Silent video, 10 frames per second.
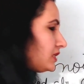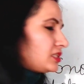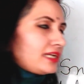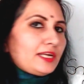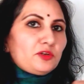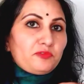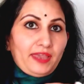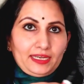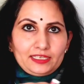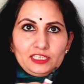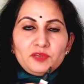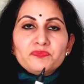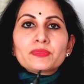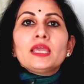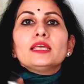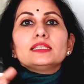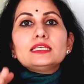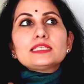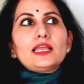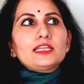such kind of algae.
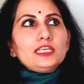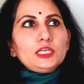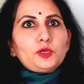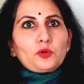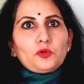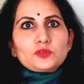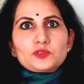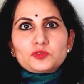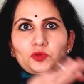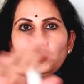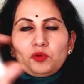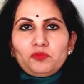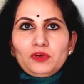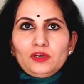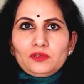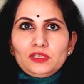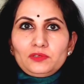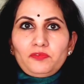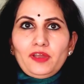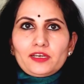This algae grows so
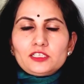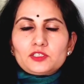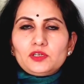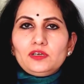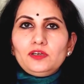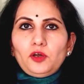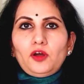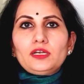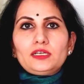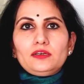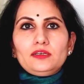it flourishes a lot